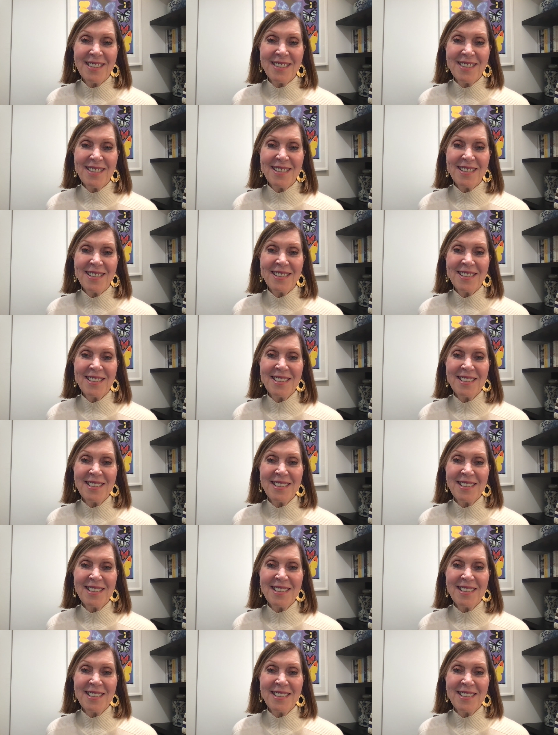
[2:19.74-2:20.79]

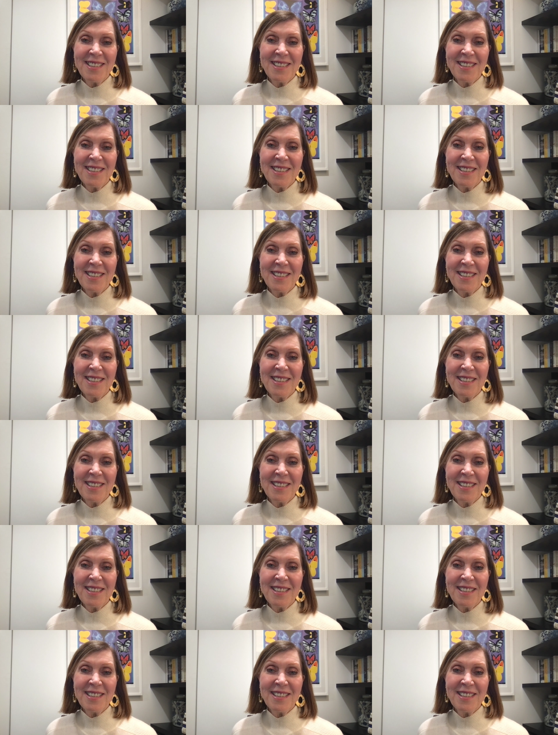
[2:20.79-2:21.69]
Nothing is said.